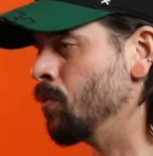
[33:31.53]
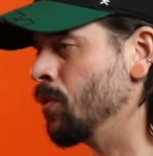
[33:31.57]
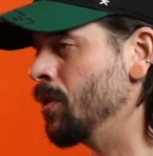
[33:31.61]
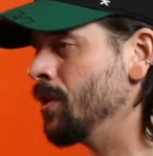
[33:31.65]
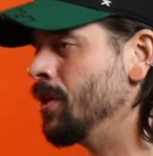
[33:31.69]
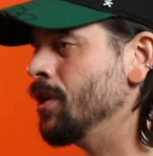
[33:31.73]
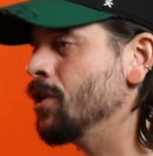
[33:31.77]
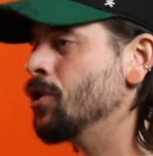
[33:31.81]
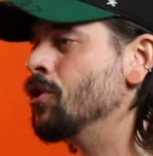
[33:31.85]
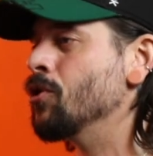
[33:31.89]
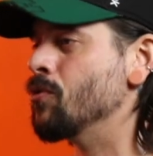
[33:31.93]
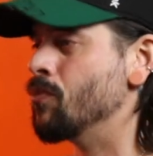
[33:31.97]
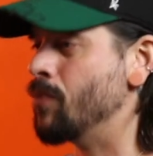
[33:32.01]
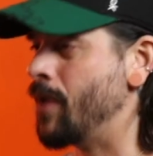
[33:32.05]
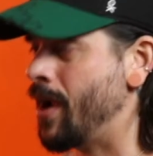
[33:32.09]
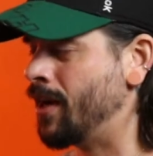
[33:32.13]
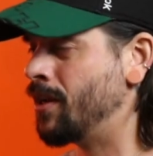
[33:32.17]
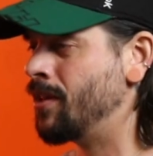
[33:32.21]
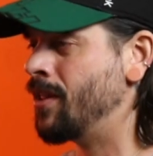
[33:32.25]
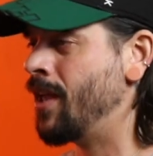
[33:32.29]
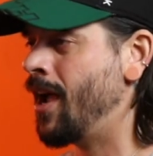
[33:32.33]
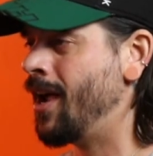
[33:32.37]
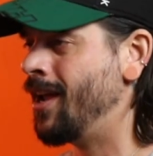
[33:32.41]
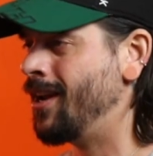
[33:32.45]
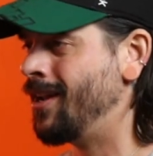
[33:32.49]
really
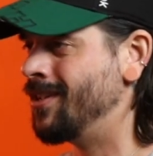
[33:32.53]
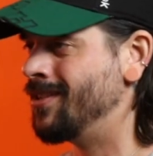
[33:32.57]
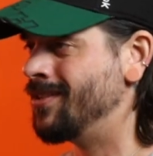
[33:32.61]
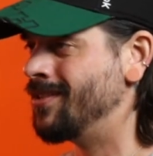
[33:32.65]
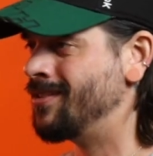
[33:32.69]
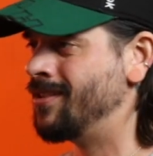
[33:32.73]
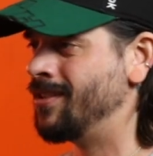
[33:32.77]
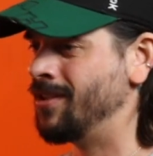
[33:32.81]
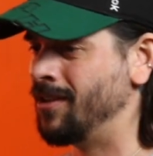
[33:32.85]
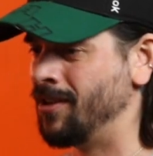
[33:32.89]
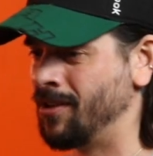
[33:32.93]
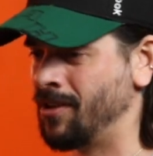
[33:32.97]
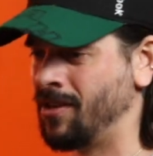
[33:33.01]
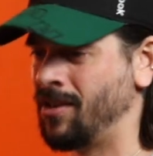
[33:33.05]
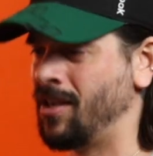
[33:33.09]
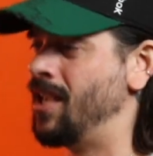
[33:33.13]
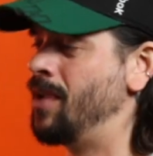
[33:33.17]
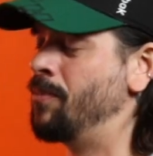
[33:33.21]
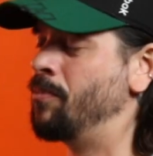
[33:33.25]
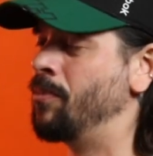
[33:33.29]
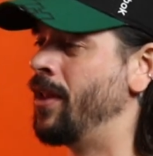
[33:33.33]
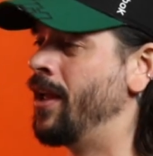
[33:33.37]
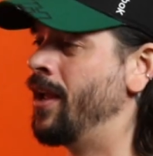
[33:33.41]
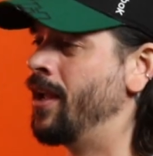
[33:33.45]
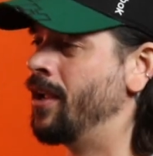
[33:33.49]
correct that is to
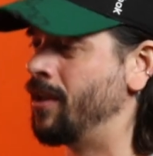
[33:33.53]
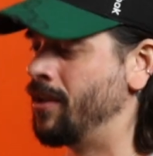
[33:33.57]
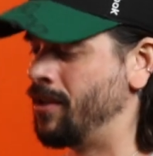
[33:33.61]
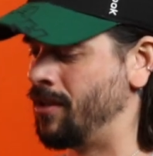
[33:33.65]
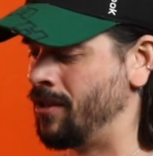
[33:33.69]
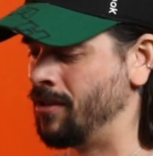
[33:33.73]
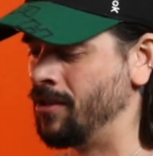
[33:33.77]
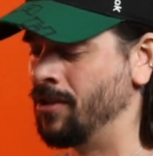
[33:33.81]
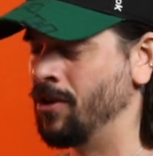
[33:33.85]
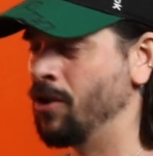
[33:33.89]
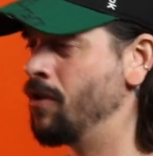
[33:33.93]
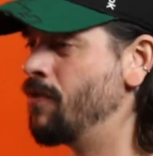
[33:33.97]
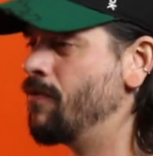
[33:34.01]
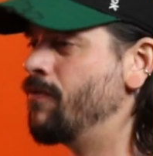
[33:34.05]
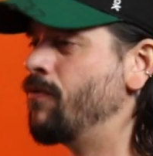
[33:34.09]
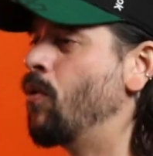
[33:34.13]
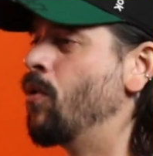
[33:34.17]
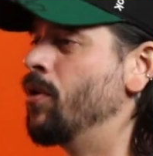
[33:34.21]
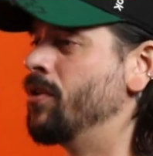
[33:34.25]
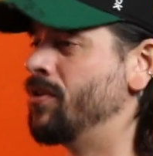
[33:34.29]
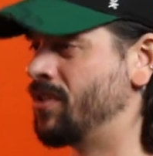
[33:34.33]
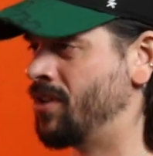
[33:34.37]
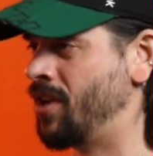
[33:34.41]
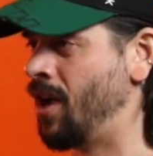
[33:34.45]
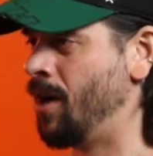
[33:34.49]
keep like a
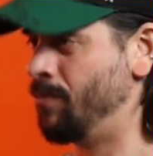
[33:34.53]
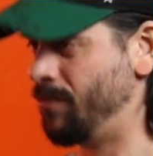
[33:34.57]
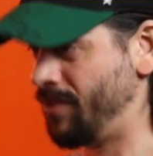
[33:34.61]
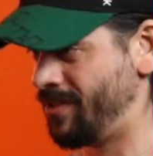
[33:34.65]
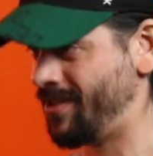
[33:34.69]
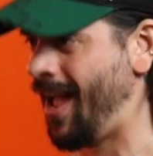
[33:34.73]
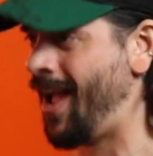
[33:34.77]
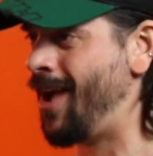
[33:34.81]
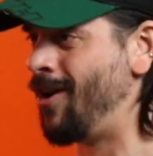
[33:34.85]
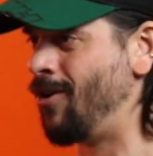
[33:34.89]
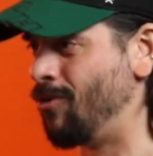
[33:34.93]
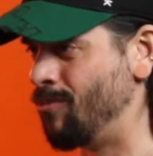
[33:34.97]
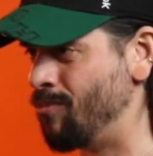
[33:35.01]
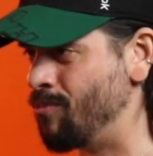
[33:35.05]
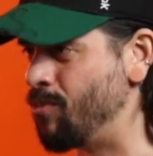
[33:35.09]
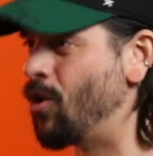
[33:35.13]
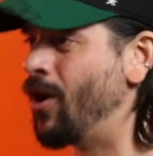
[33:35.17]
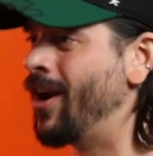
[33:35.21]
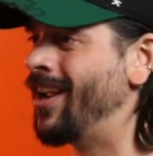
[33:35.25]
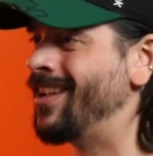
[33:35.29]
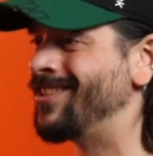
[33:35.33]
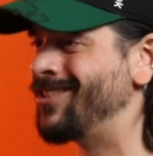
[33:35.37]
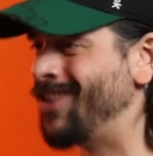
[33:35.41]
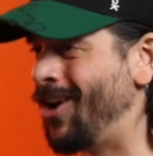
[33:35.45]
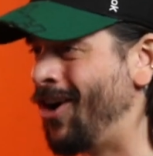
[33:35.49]
Forrest Gump style
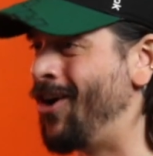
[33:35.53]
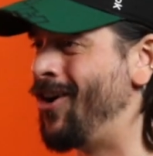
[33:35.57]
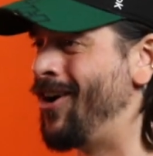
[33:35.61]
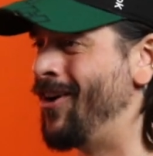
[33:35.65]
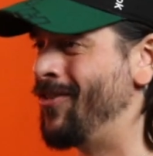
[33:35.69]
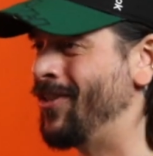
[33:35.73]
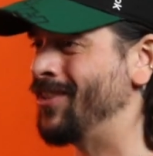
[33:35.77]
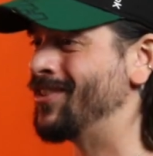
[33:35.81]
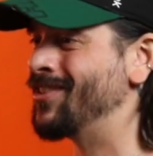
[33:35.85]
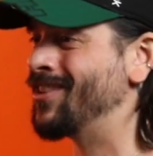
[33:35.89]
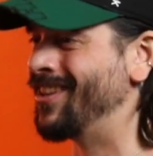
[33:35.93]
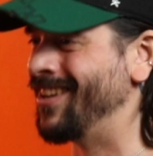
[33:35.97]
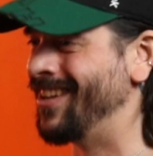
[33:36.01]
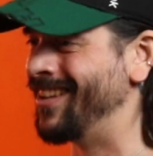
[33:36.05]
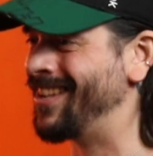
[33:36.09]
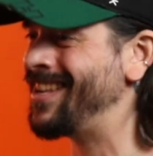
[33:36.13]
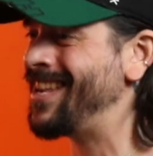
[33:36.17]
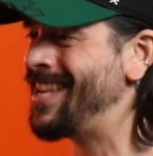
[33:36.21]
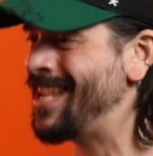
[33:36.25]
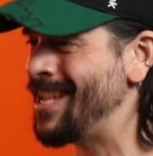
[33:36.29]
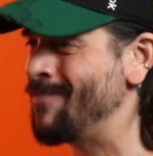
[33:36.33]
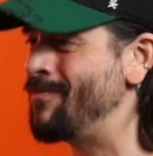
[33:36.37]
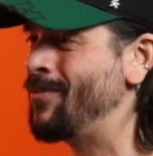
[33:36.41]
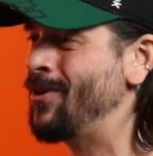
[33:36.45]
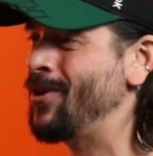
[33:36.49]
brace on that's going to uh,
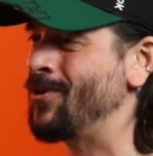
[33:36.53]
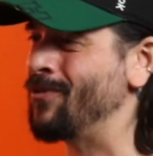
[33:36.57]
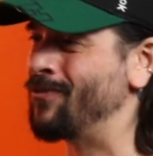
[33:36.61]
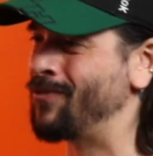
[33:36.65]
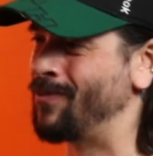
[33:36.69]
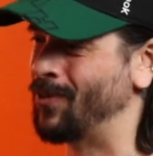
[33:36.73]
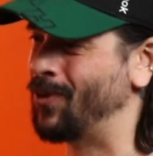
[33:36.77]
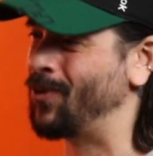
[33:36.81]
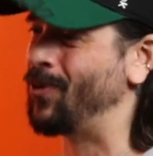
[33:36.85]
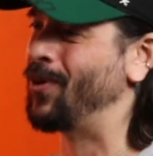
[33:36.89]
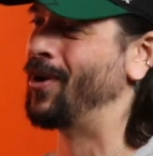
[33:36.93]
uh-huh. keep you from